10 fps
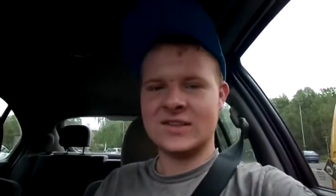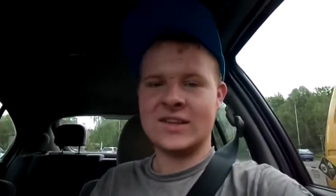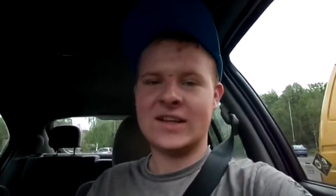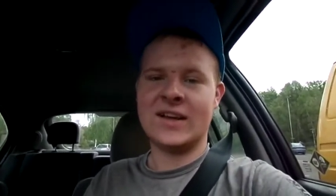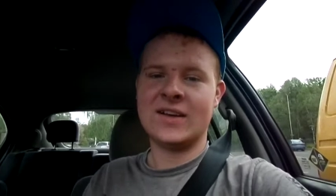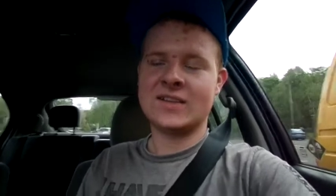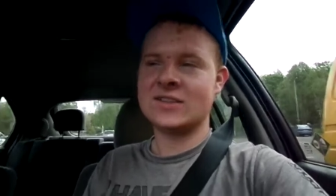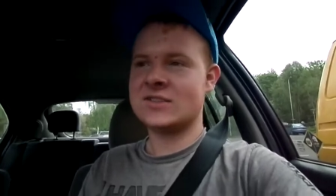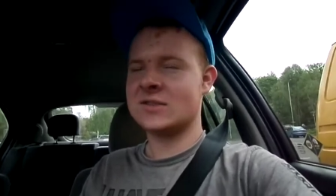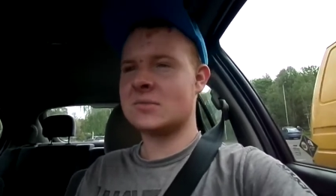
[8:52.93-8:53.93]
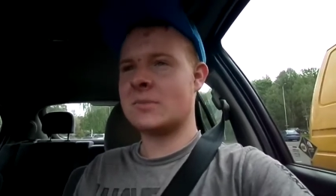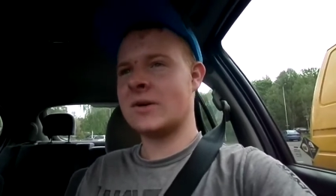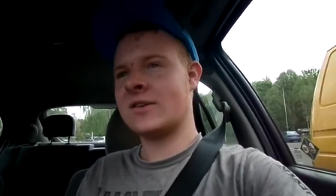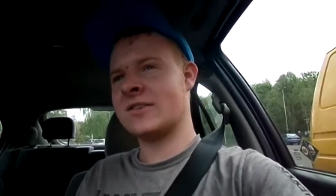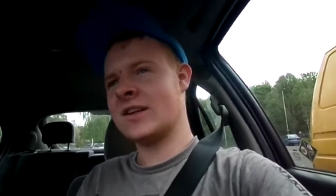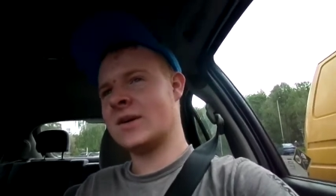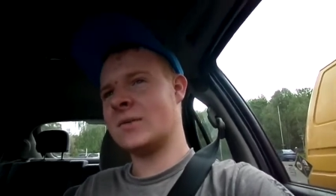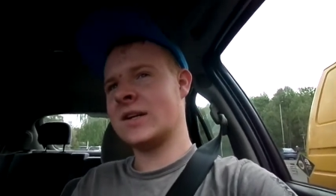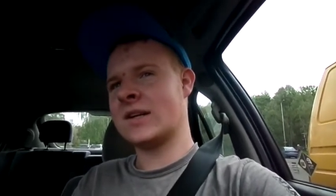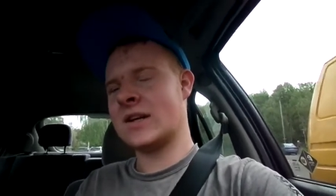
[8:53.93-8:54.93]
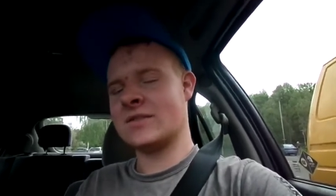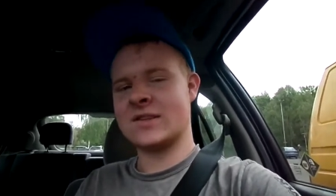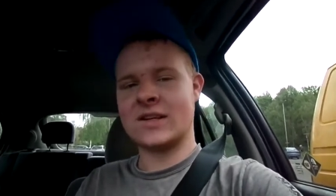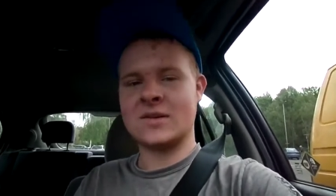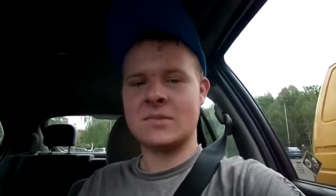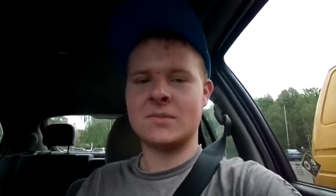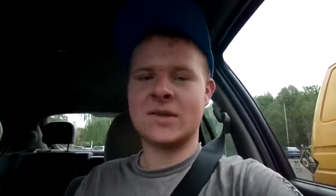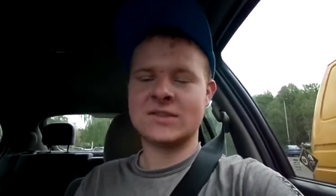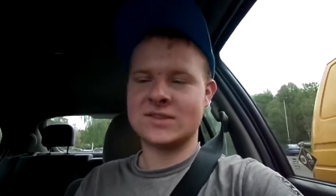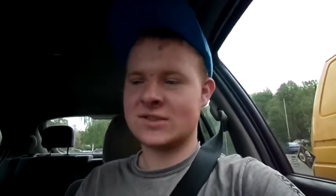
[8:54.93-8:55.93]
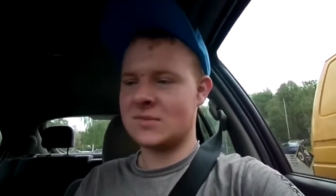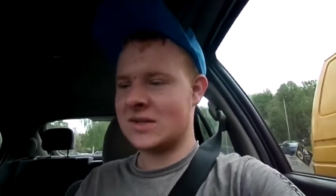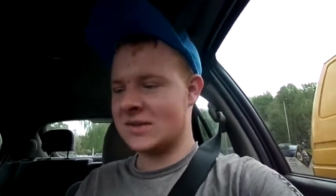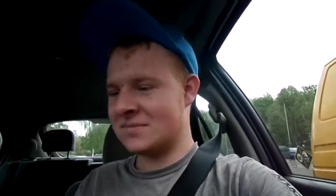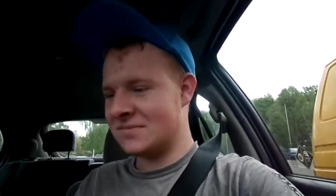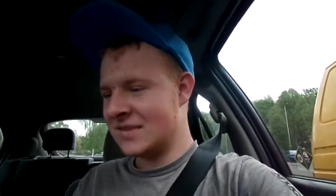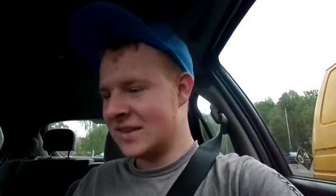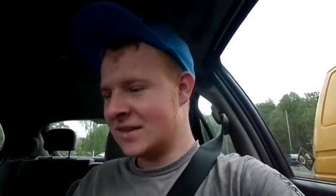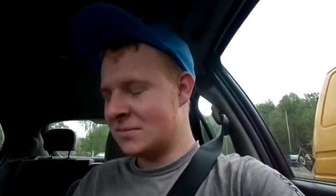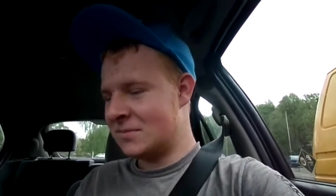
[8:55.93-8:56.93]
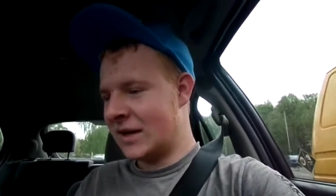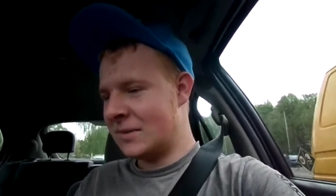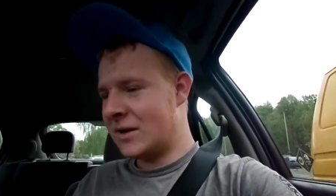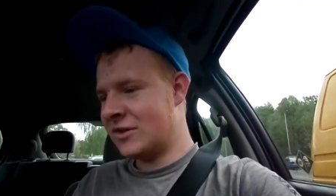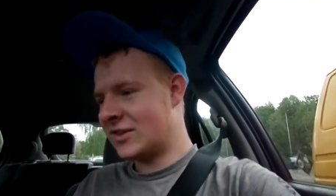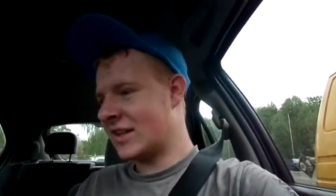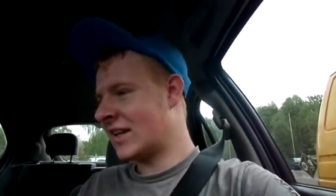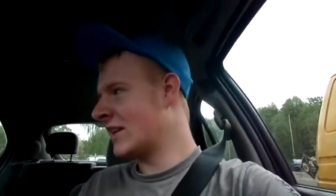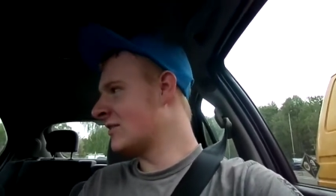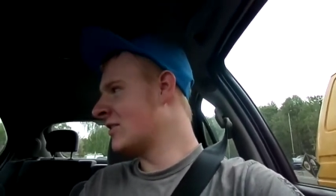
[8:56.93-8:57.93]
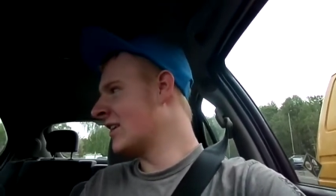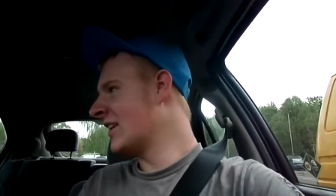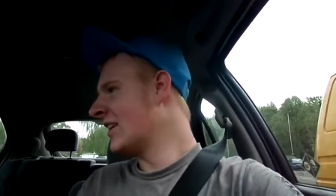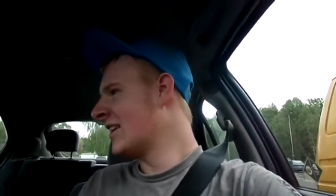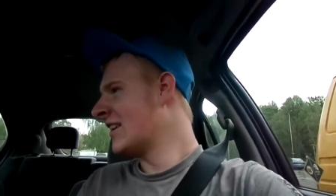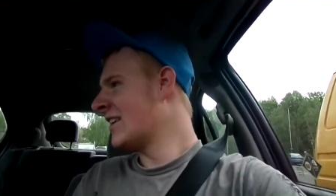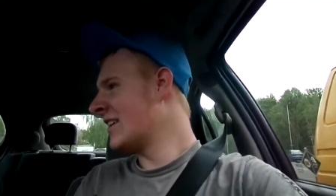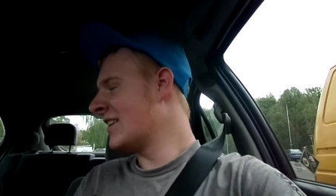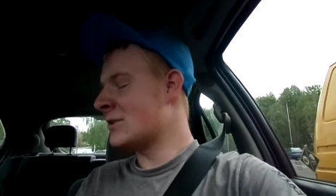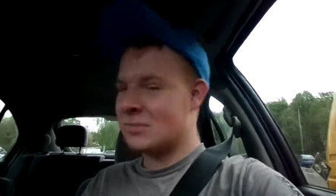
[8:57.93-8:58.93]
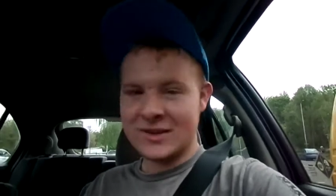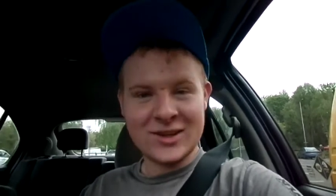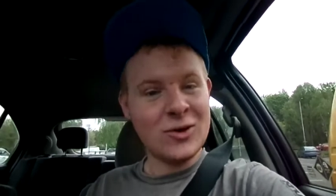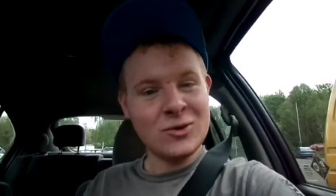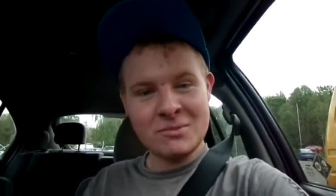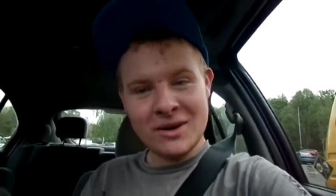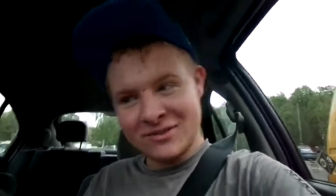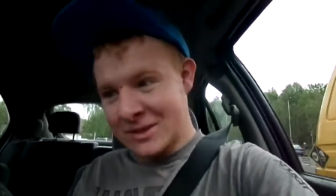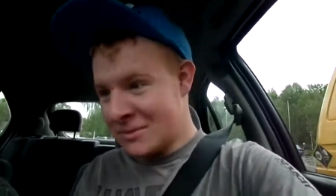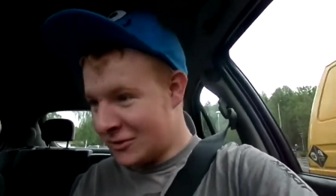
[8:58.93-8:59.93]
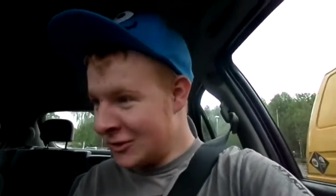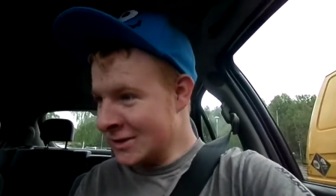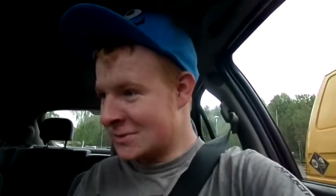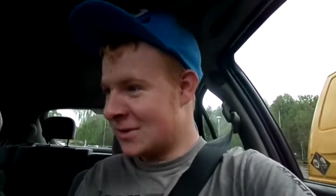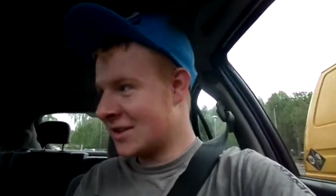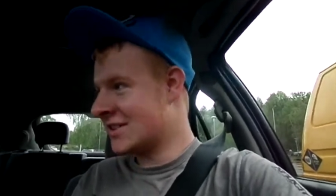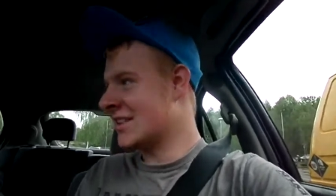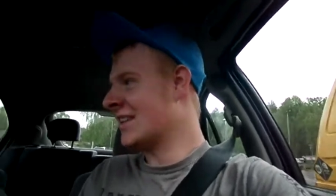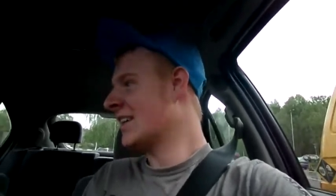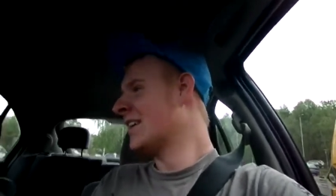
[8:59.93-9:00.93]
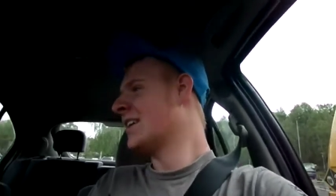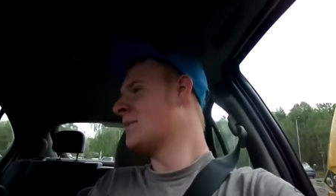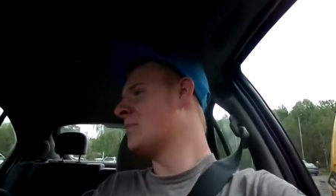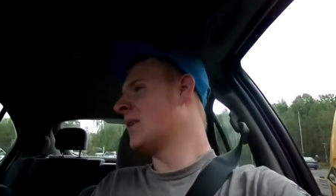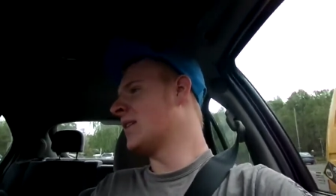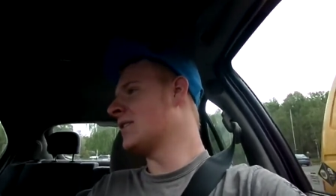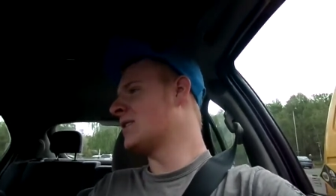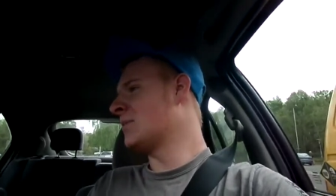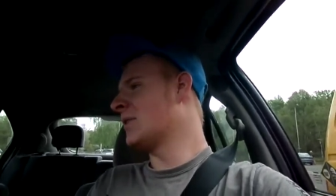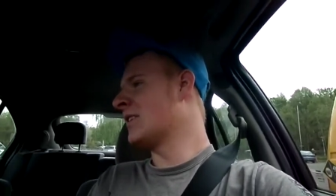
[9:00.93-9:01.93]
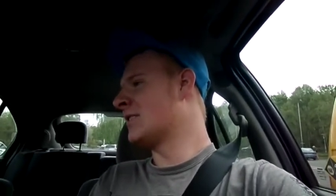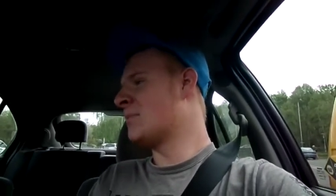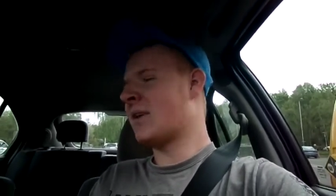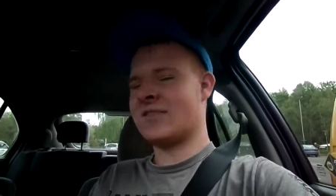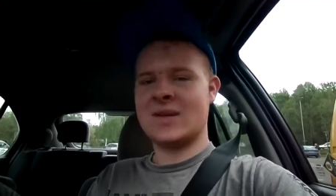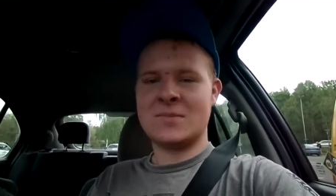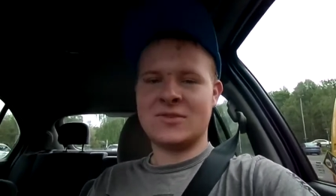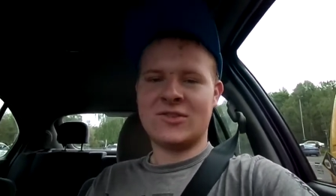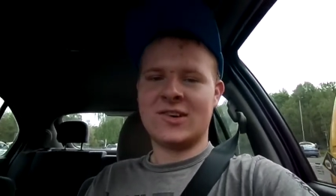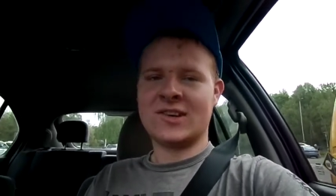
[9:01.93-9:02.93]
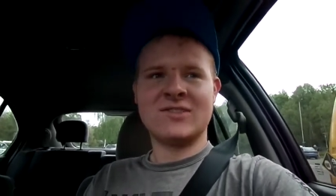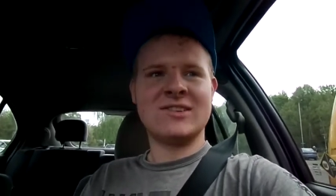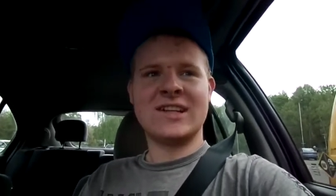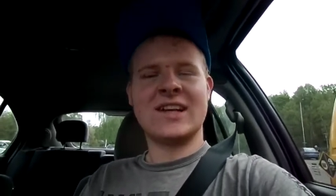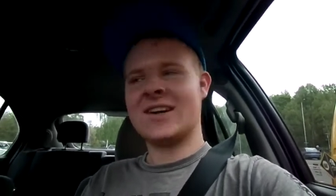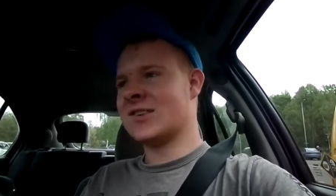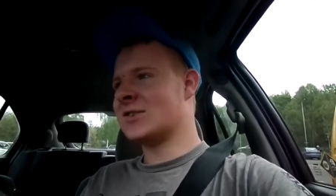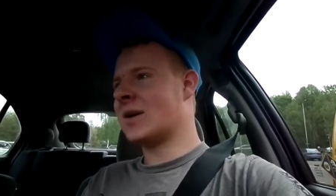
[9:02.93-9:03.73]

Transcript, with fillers: Yeah, because it's my birthday a week and a half ago. Mum hasn't got me a birthday cake for this birthday or the birthday before, surprisingly. But to be honest, the birthday before I couldn't really care. I was too